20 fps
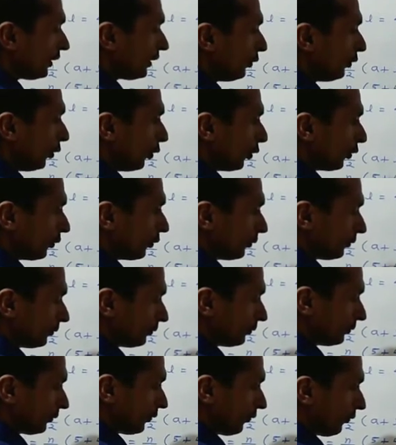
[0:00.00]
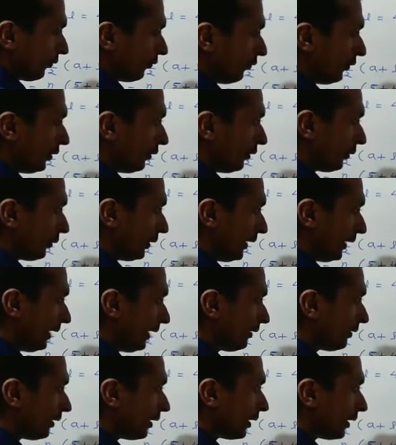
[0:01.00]
know
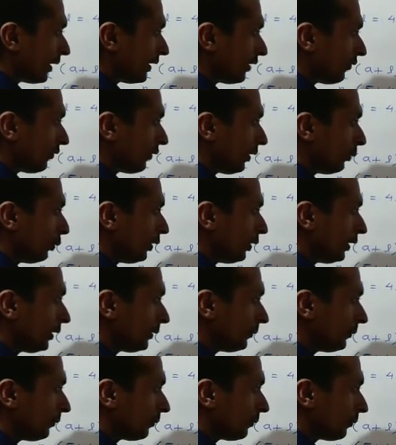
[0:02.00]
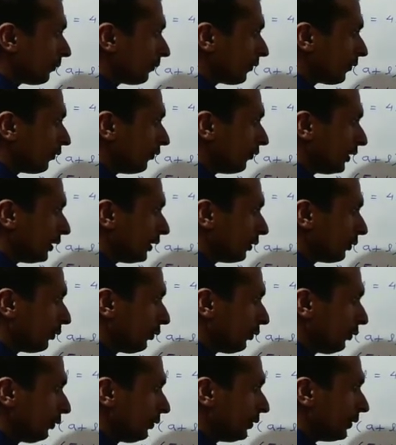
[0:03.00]
that, another formula, we
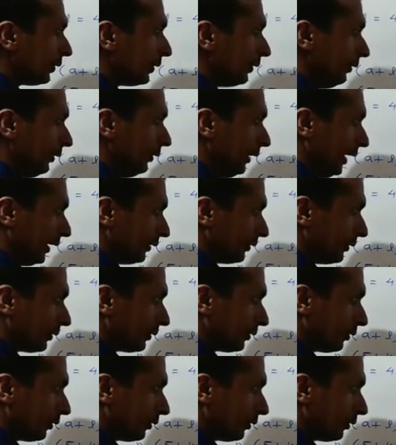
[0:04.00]
know that